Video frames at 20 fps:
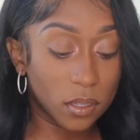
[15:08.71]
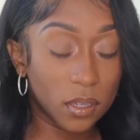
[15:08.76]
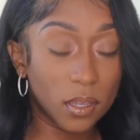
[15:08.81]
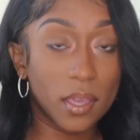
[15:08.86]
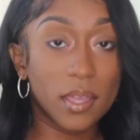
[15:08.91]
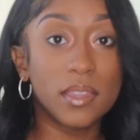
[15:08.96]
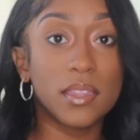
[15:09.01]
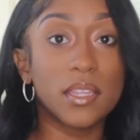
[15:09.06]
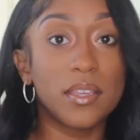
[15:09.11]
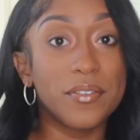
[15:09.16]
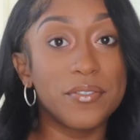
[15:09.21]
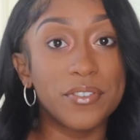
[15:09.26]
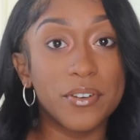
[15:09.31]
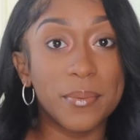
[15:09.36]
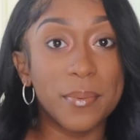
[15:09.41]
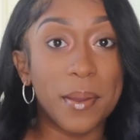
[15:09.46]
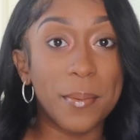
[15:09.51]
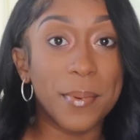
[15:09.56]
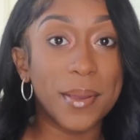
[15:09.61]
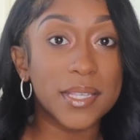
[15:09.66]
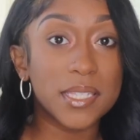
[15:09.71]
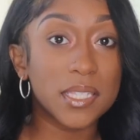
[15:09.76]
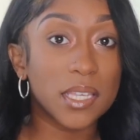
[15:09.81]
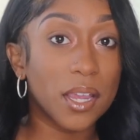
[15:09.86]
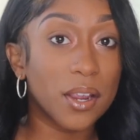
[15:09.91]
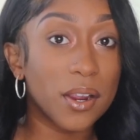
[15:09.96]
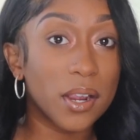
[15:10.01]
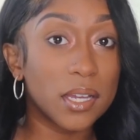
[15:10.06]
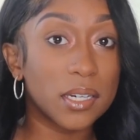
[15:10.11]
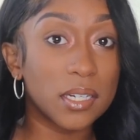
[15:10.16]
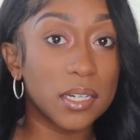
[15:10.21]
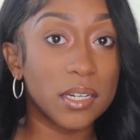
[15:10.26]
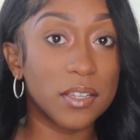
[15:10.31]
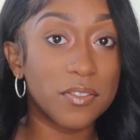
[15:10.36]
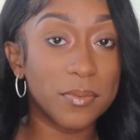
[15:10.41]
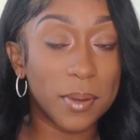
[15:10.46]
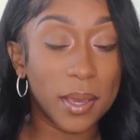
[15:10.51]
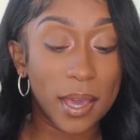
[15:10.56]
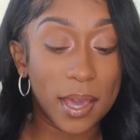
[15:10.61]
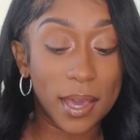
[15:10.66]
And then for my mascara
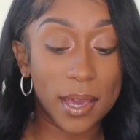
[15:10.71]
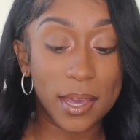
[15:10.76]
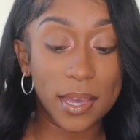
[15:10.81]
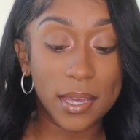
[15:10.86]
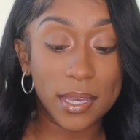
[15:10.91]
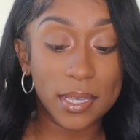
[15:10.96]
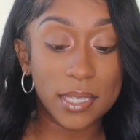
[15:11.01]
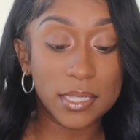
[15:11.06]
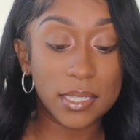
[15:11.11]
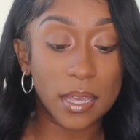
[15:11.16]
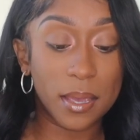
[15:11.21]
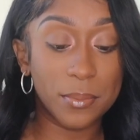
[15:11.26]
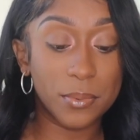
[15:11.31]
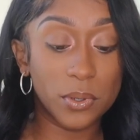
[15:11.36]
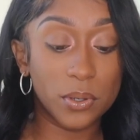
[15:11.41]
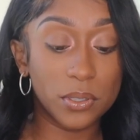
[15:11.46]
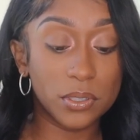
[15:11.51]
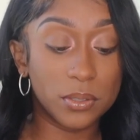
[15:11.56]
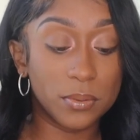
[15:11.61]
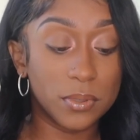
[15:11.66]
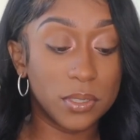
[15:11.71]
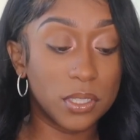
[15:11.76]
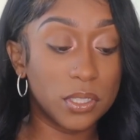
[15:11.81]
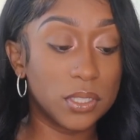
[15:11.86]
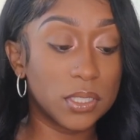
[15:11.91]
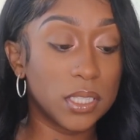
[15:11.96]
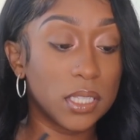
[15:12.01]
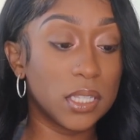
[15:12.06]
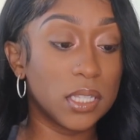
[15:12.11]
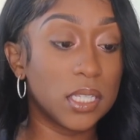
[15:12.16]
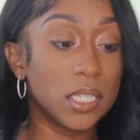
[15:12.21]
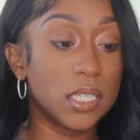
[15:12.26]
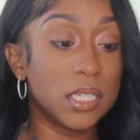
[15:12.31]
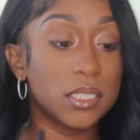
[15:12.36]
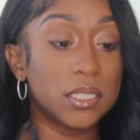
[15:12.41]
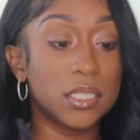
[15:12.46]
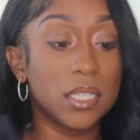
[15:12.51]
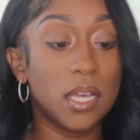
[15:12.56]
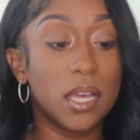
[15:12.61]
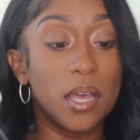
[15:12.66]
underneath my eyes, I'm going to be using
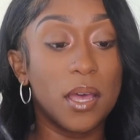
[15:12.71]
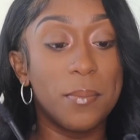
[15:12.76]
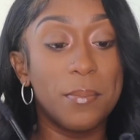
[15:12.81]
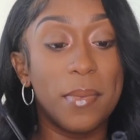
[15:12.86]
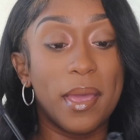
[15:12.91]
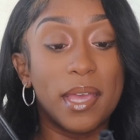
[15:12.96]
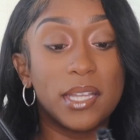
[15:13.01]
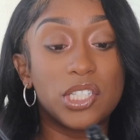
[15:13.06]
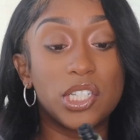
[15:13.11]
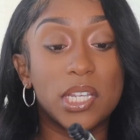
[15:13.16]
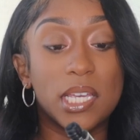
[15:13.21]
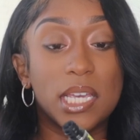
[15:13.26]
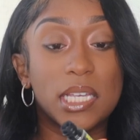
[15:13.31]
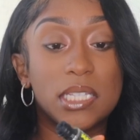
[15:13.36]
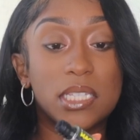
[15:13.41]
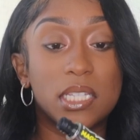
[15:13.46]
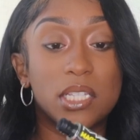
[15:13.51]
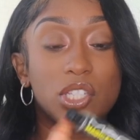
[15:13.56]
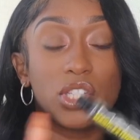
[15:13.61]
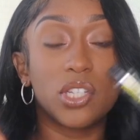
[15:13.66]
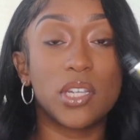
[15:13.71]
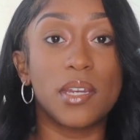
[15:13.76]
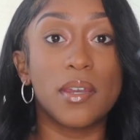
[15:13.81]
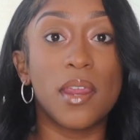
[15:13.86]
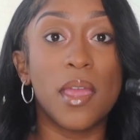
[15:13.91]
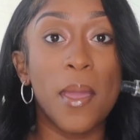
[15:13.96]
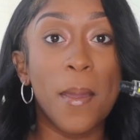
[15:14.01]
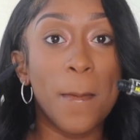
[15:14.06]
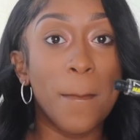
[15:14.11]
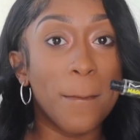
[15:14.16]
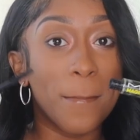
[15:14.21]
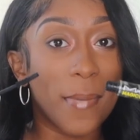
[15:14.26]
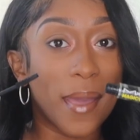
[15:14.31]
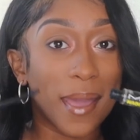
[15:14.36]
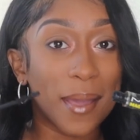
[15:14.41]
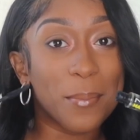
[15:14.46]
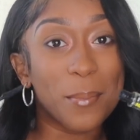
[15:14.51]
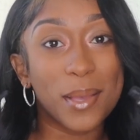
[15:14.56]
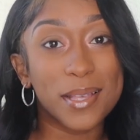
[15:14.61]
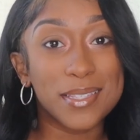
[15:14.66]
this Magic Extension
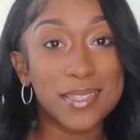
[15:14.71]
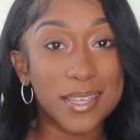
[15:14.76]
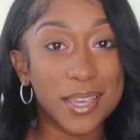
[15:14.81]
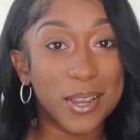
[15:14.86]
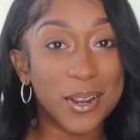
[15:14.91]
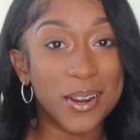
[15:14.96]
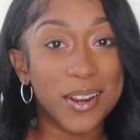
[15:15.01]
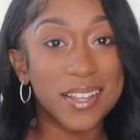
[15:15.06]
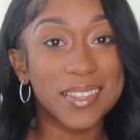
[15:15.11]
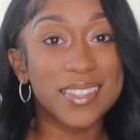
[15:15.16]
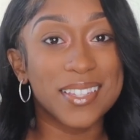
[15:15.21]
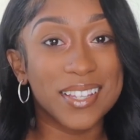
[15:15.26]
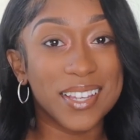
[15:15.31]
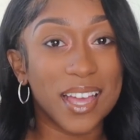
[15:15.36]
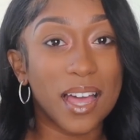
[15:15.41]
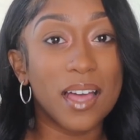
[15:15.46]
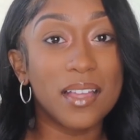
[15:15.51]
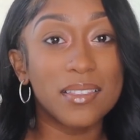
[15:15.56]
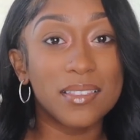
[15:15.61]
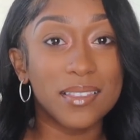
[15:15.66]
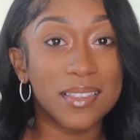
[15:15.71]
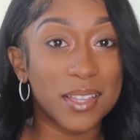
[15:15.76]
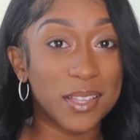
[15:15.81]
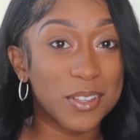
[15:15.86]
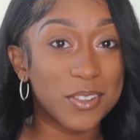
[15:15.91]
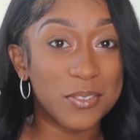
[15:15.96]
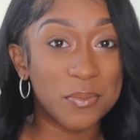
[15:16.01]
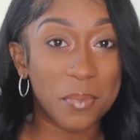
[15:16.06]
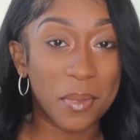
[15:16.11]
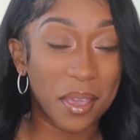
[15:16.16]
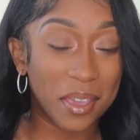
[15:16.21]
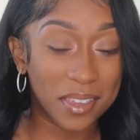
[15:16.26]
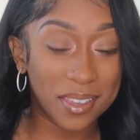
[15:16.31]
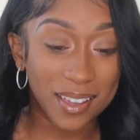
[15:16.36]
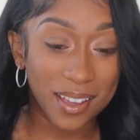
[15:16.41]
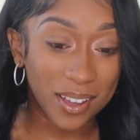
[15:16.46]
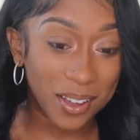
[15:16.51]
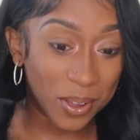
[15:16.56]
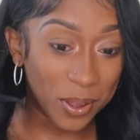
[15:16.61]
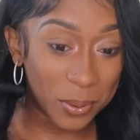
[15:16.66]
MAC mascara. Look, I love MAC,
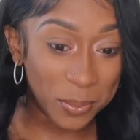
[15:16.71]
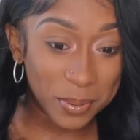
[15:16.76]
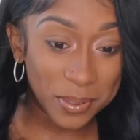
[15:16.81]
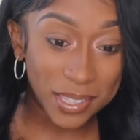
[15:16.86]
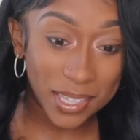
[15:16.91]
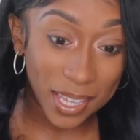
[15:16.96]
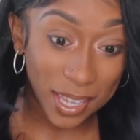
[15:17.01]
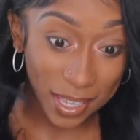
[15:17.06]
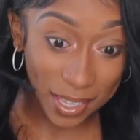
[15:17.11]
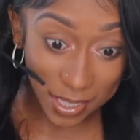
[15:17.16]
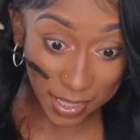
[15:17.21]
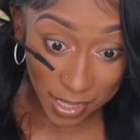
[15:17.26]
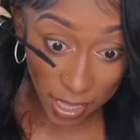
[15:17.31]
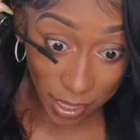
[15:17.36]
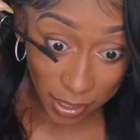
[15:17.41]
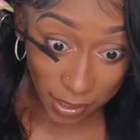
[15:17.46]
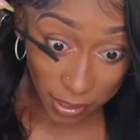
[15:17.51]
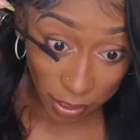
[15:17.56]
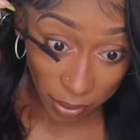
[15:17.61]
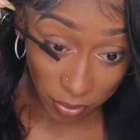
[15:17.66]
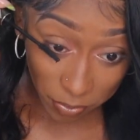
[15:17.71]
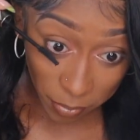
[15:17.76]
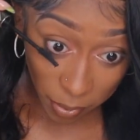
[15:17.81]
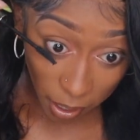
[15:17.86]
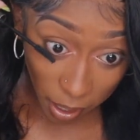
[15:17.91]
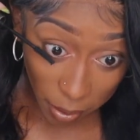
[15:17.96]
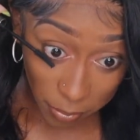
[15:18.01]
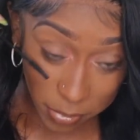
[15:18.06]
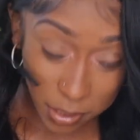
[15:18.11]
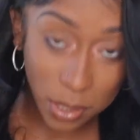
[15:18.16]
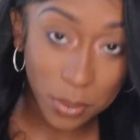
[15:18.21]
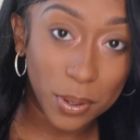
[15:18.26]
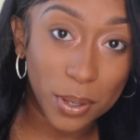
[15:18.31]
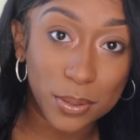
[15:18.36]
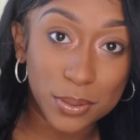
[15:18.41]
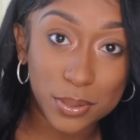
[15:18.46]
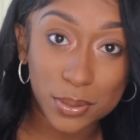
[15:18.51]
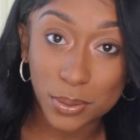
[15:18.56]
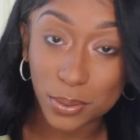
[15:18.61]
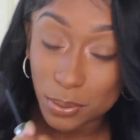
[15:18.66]
y'all. Please, I love MAC. I'm so
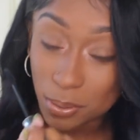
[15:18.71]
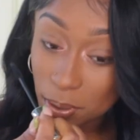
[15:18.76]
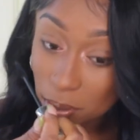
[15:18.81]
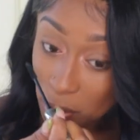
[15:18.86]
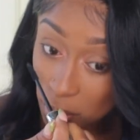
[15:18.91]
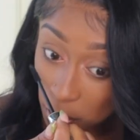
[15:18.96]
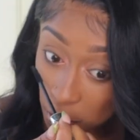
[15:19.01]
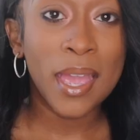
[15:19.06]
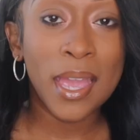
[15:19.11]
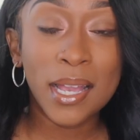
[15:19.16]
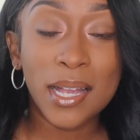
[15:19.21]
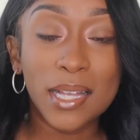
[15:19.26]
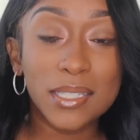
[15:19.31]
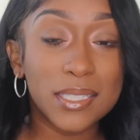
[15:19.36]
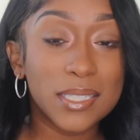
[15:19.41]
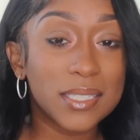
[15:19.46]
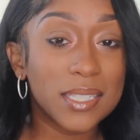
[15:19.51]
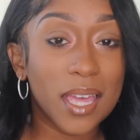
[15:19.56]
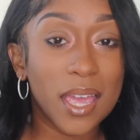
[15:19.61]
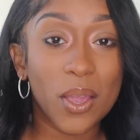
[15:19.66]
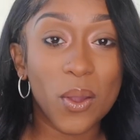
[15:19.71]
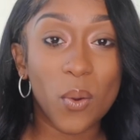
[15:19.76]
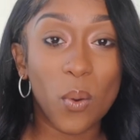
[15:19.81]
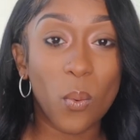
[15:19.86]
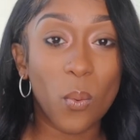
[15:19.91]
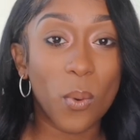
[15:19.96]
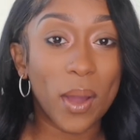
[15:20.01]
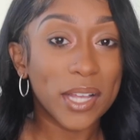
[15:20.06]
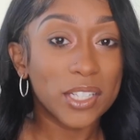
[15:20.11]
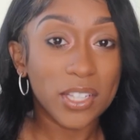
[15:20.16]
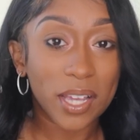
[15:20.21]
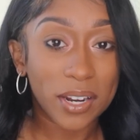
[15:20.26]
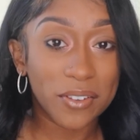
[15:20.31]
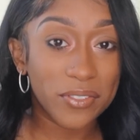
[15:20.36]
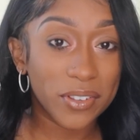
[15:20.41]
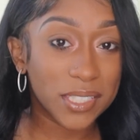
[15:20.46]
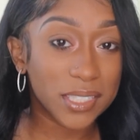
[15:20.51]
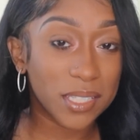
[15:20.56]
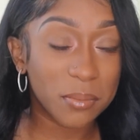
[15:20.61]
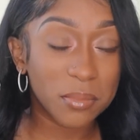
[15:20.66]
old school. Because it's like, why try to
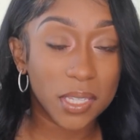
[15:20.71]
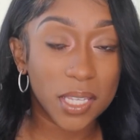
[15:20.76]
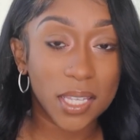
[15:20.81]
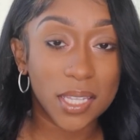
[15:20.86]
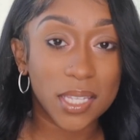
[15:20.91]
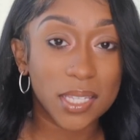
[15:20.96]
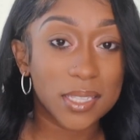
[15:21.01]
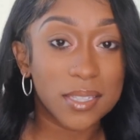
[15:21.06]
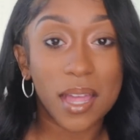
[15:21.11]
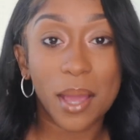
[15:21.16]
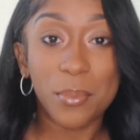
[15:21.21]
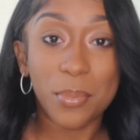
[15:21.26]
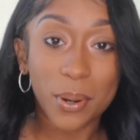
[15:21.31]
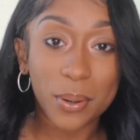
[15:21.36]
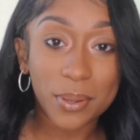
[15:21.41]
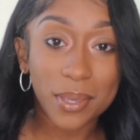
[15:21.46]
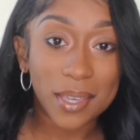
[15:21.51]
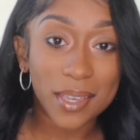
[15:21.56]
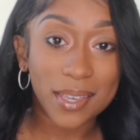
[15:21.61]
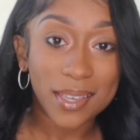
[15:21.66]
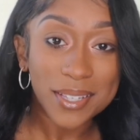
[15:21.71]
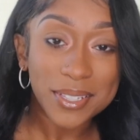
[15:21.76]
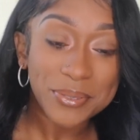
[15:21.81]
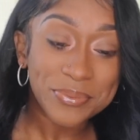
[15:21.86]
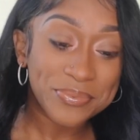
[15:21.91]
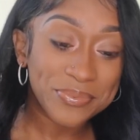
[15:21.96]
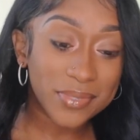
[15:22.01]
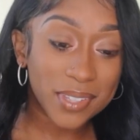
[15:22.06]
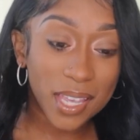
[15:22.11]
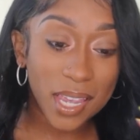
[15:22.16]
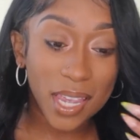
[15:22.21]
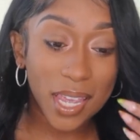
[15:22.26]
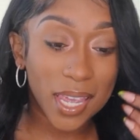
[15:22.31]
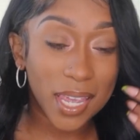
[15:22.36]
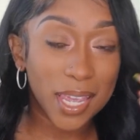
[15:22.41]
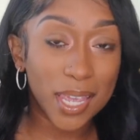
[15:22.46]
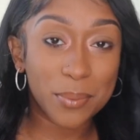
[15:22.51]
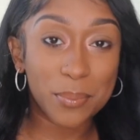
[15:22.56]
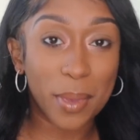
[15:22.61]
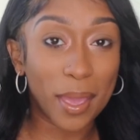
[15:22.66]
fix something that's not broken?
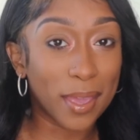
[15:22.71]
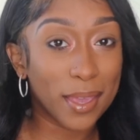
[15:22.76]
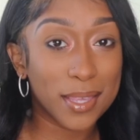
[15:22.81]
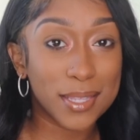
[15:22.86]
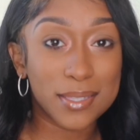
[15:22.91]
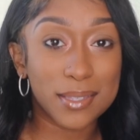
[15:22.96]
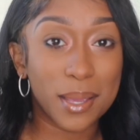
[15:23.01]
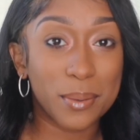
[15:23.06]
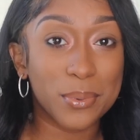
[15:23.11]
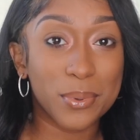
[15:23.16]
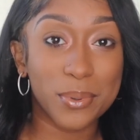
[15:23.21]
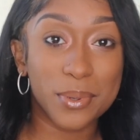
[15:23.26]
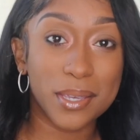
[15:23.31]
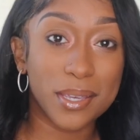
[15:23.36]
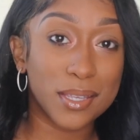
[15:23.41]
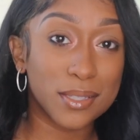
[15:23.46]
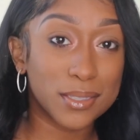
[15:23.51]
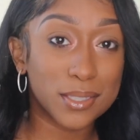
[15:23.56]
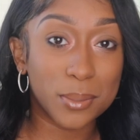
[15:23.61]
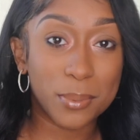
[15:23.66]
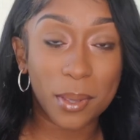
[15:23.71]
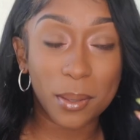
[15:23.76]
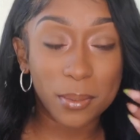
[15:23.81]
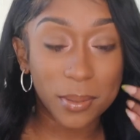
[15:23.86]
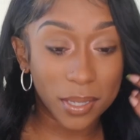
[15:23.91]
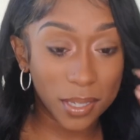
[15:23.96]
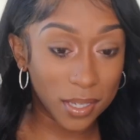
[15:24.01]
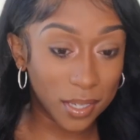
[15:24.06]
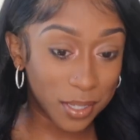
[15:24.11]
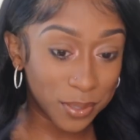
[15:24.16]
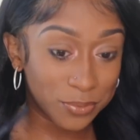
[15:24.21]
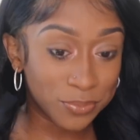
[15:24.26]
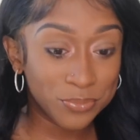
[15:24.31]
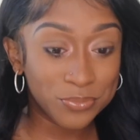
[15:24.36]
And MAC is not broken. So, baby.